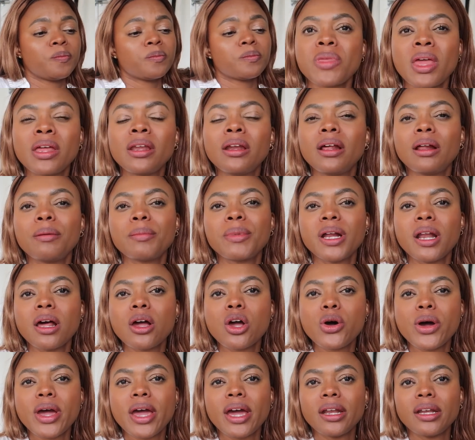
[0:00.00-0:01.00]
And then I'm gonna
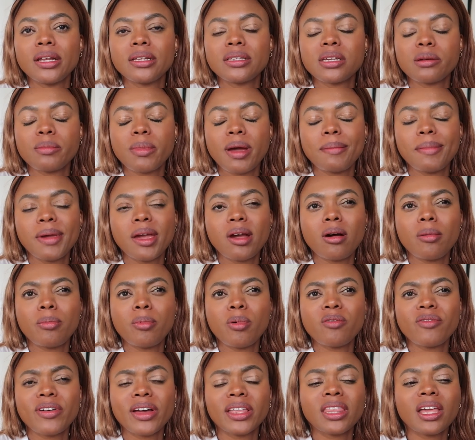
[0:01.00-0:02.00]
go ahead and take my makeup
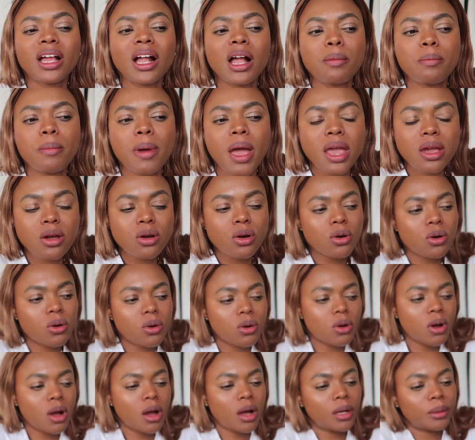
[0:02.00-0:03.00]
off. I think I might
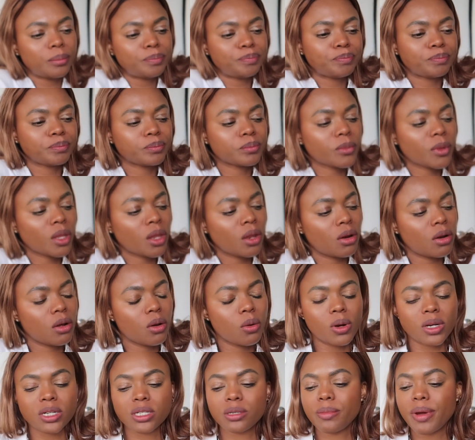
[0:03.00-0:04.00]
go you know,
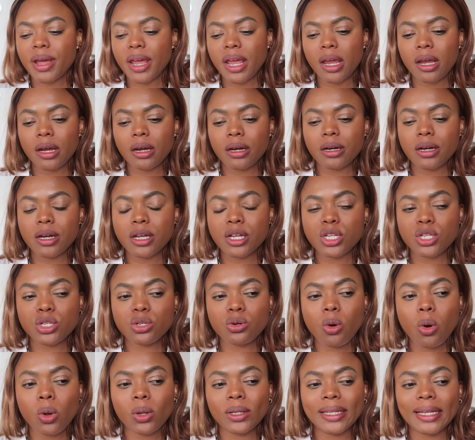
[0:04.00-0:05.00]
wash my hair and
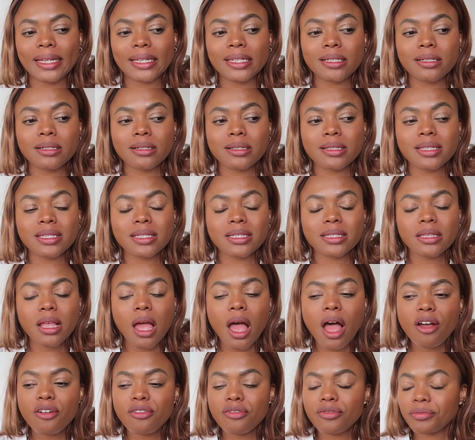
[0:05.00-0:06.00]
do all that good
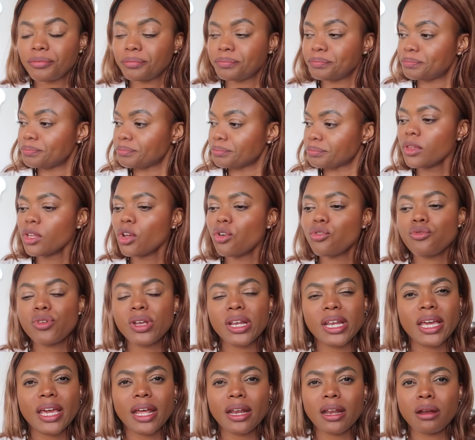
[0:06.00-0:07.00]
stuff.
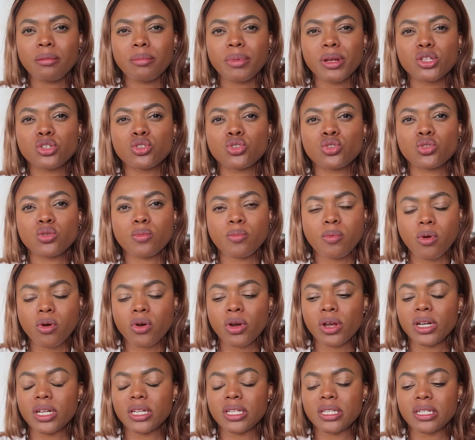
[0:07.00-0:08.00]
Really get in bed super
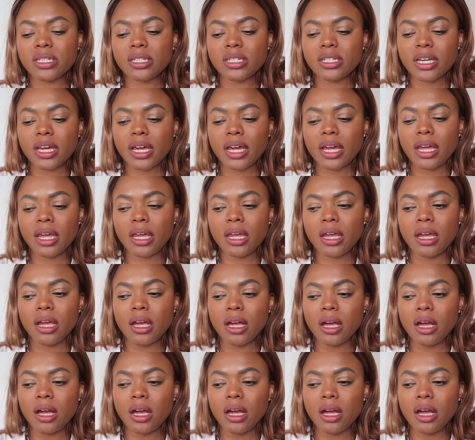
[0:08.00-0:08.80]
early today.